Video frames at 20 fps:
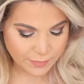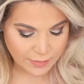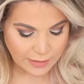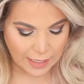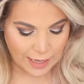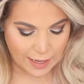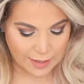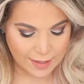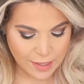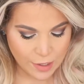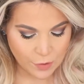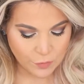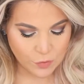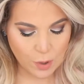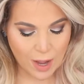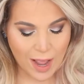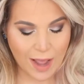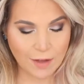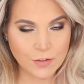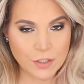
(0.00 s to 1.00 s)
yeah, if
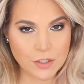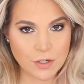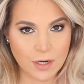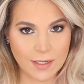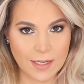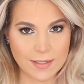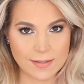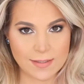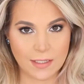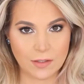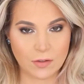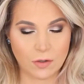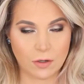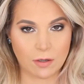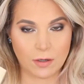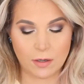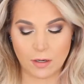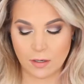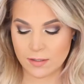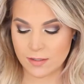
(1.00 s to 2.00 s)
you haven't tried Estee
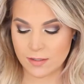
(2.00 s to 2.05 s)
Lauder